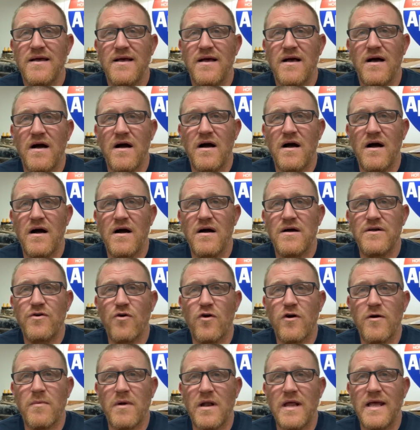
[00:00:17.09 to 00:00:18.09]

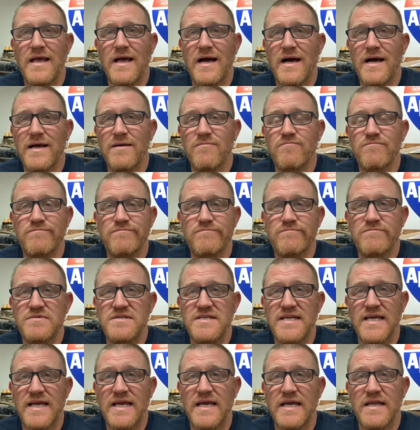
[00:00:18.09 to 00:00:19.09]
Normally I
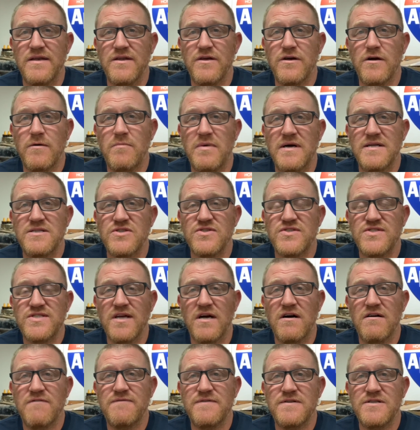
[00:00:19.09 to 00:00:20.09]
dig into a bunch of
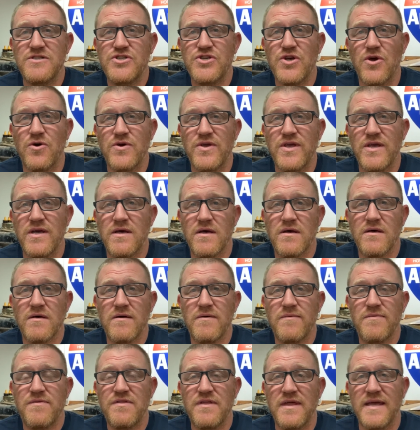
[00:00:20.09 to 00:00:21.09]
stuff and show
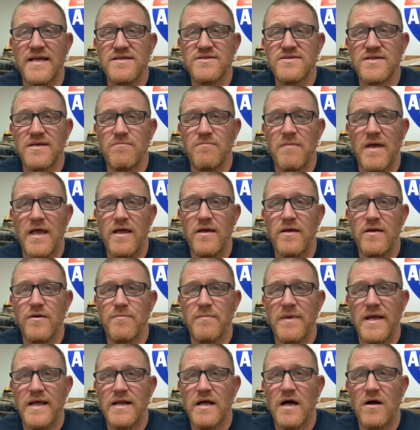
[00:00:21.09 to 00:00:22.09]
you things that may or
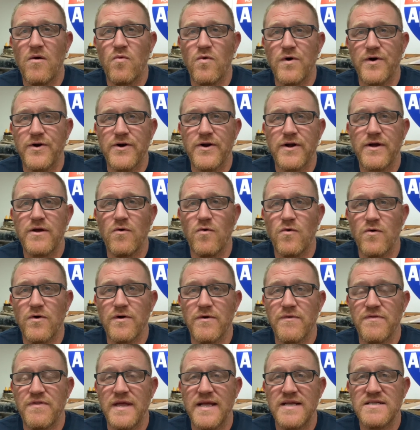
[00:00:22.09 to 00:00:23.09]
may not work,
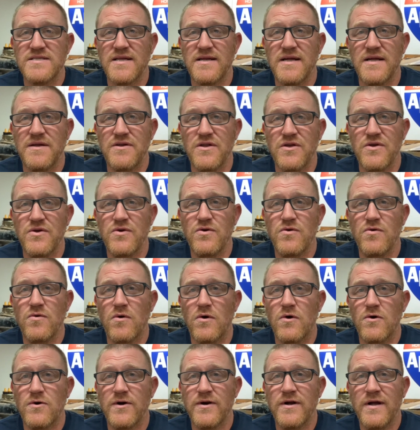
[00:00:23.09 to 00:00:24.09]
or things that I do,
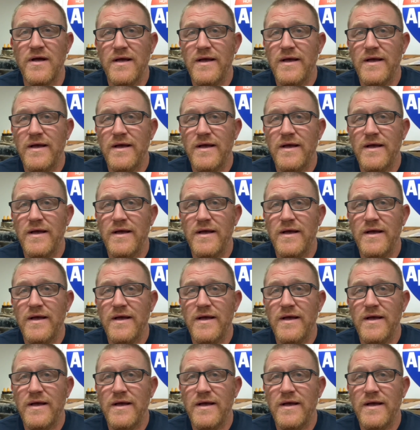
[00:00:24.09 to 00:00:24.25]
or